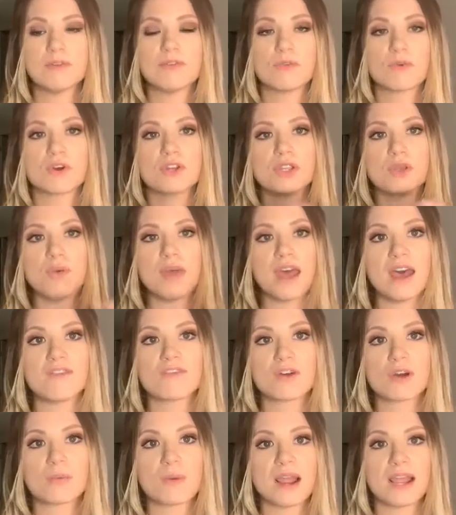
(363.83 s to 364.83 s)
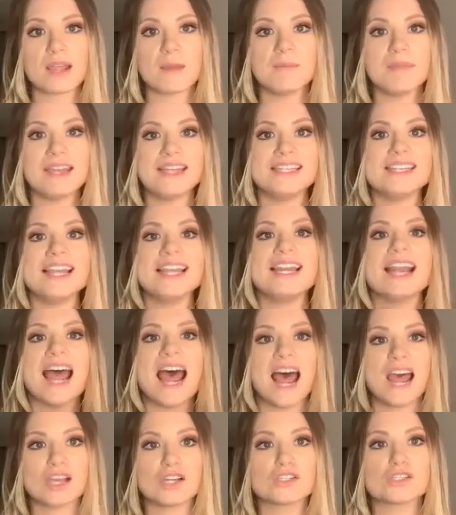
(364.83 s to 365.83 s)
before you ever recommend an
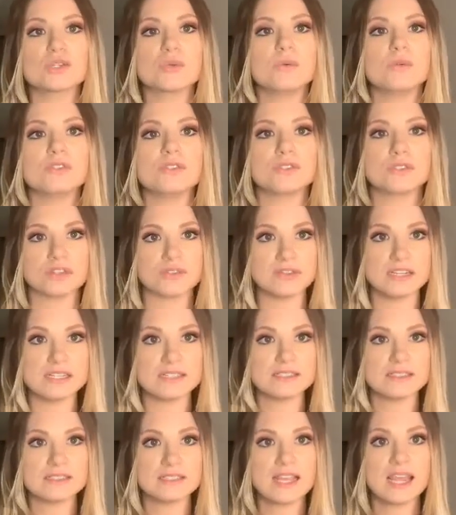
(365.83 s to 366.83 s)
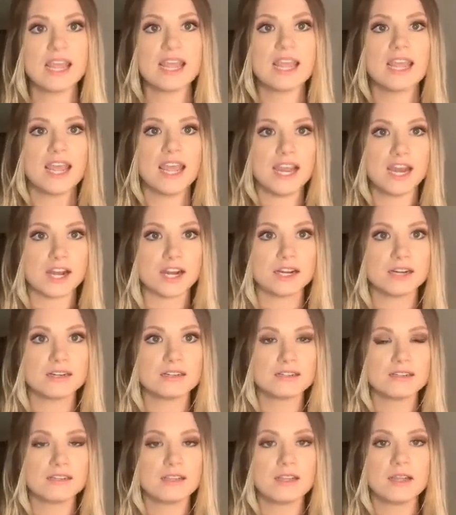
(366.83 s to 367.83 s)
actual service. Hair.
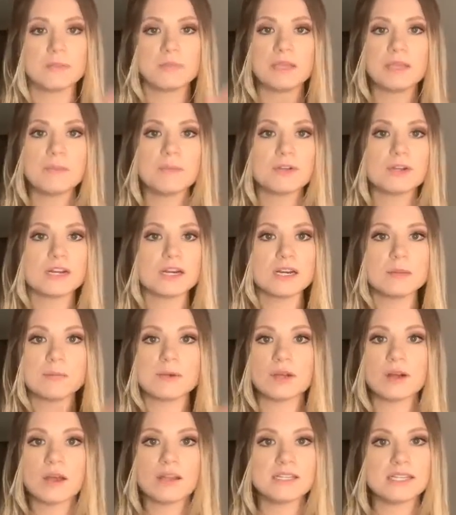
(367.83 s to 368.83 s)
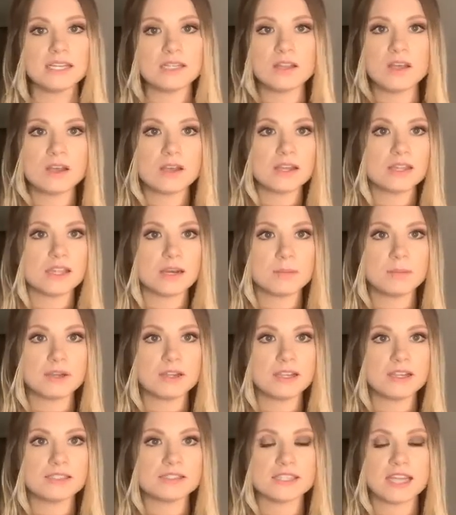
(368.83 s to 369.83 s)
People are going to put all day long on their
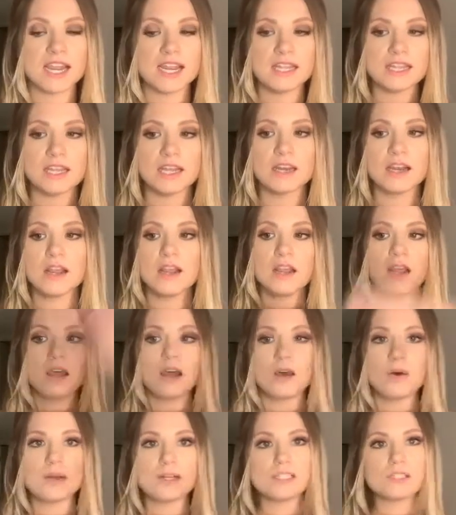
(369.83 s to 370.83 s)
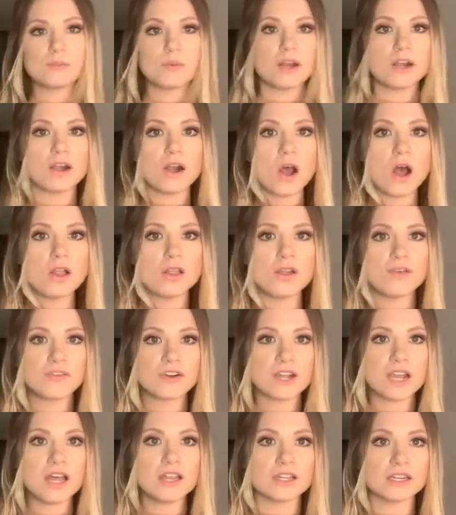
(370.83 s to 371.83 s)
booking site that, oh, I just want an
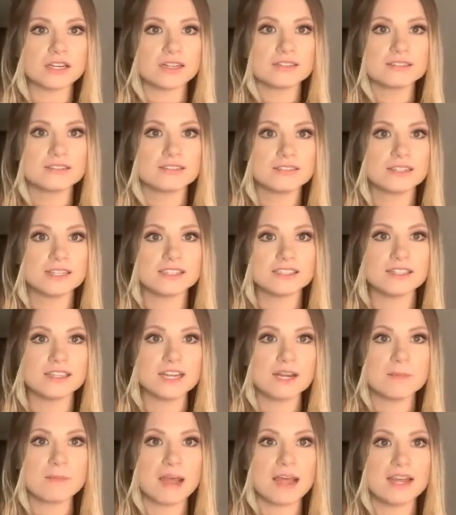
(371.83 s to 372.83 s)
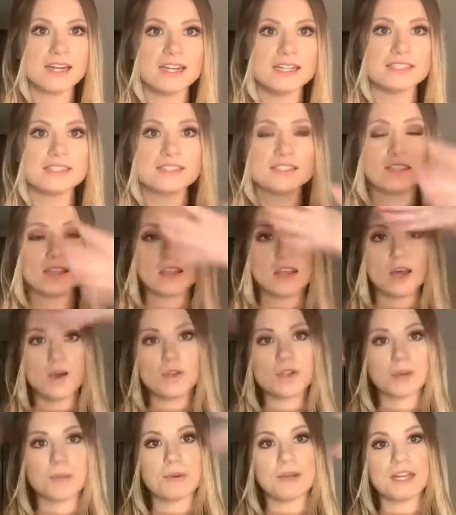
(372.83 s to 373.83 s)
all-over color. Because in their mind, it's, oh,
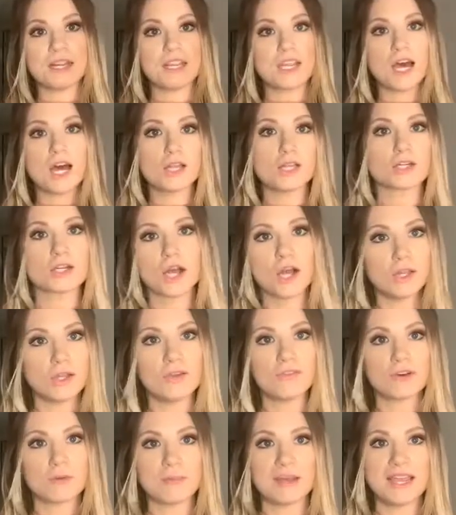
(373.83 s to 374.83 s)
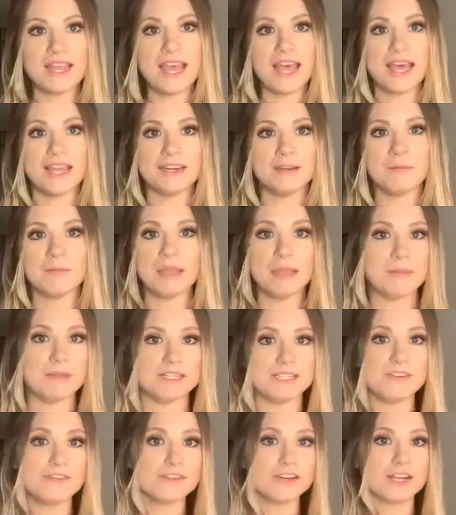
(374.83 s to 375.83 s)
you're putting color all over my head. Maybe
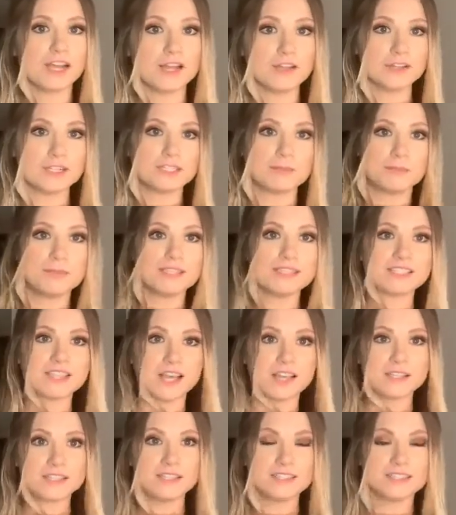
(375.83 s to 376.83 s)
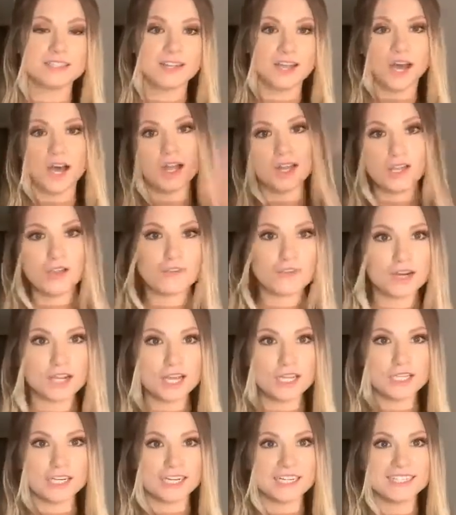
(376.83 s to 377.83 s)
different colors, but it's color all over
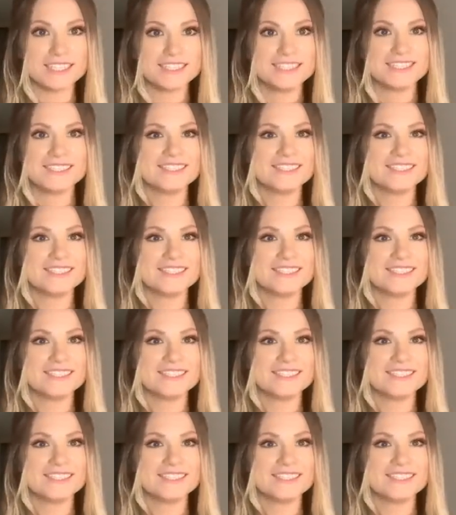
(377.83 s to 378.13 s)
color.